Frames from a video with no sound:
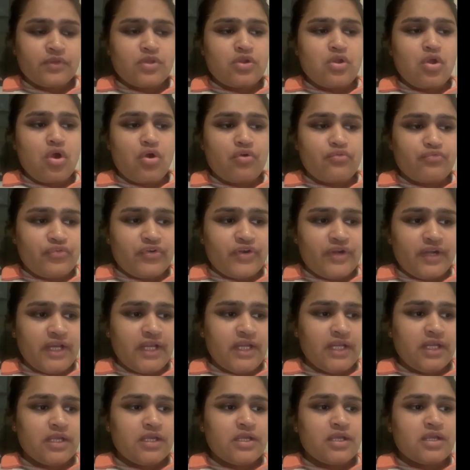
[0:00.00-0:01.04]

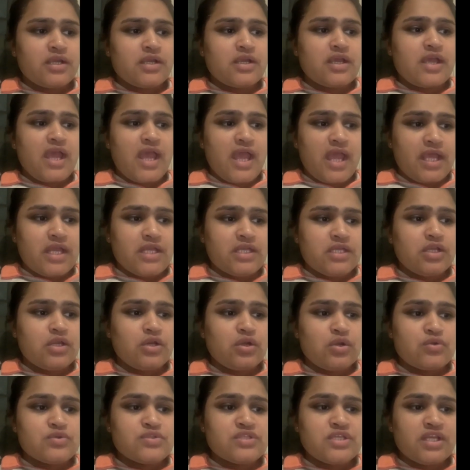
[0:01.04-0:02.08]
offering, and
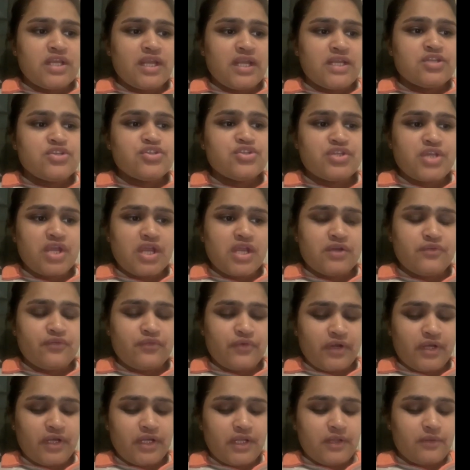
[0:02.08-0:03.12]
closer and share
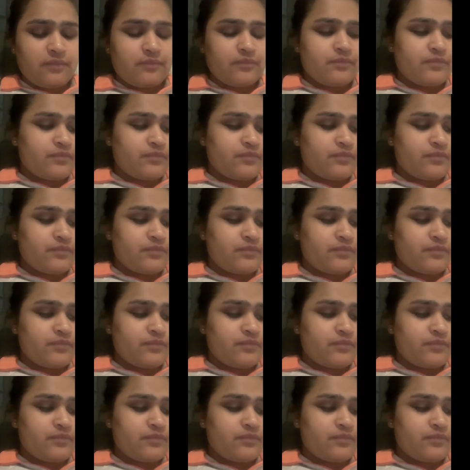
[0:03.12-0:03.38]
trading.